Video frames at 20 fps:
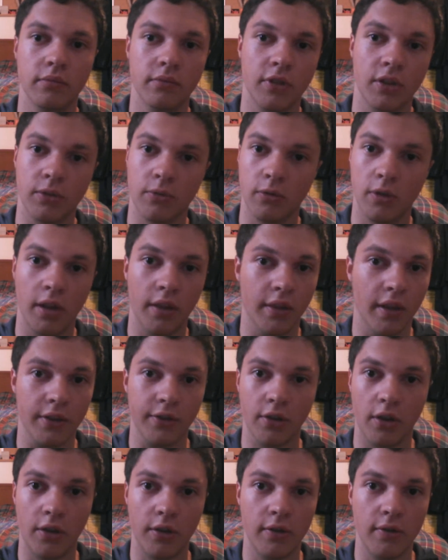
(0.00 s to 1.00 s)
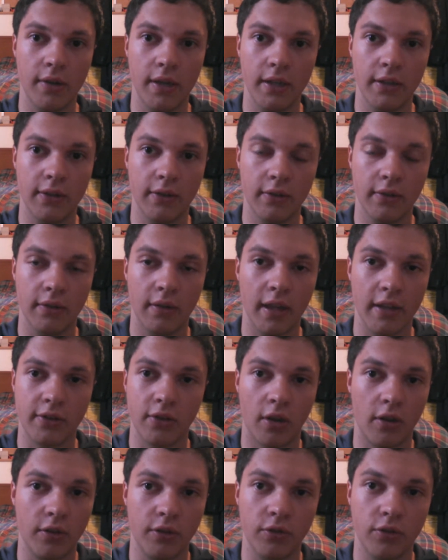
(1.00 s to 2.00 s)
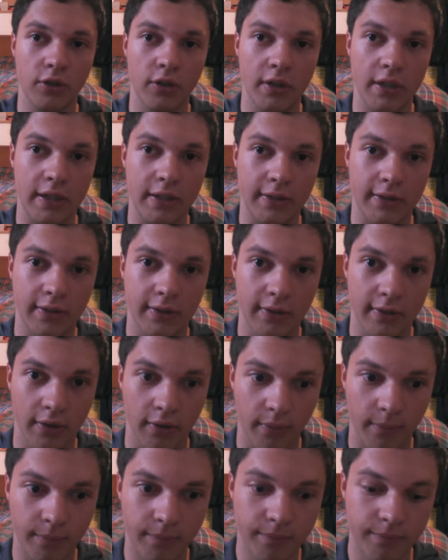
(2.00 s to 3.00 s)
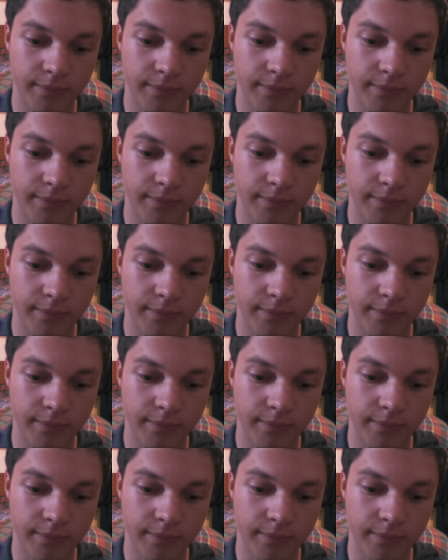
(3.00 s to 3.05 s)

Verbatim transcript: Just run. That's all you need. To, that's all you should need to do.